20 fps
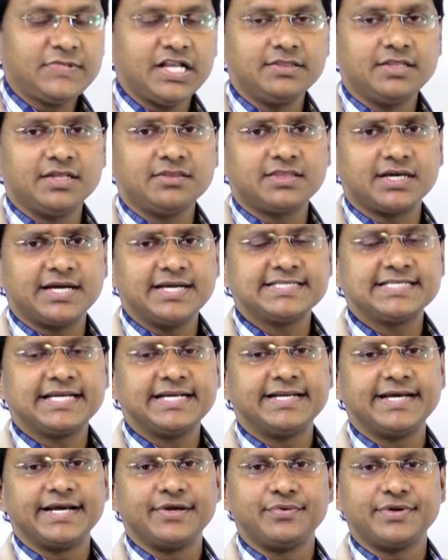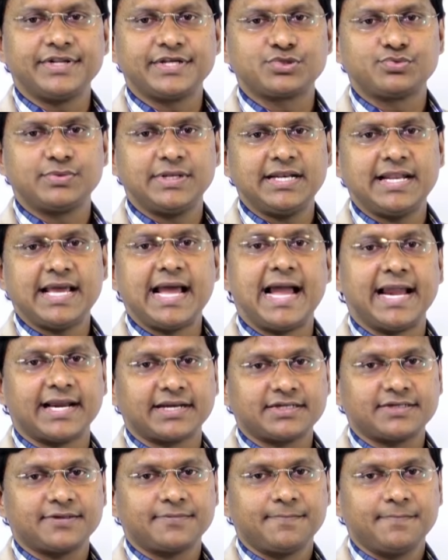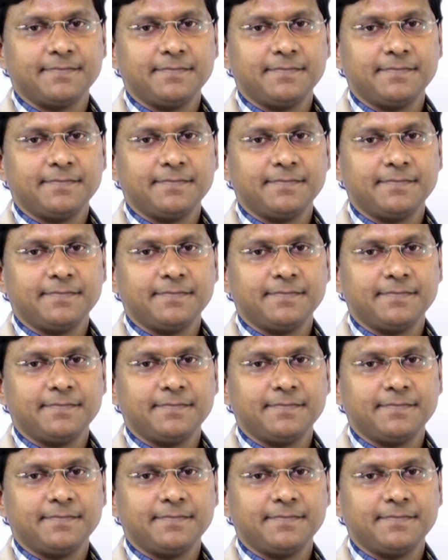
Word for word: the thiazide diuretics will act.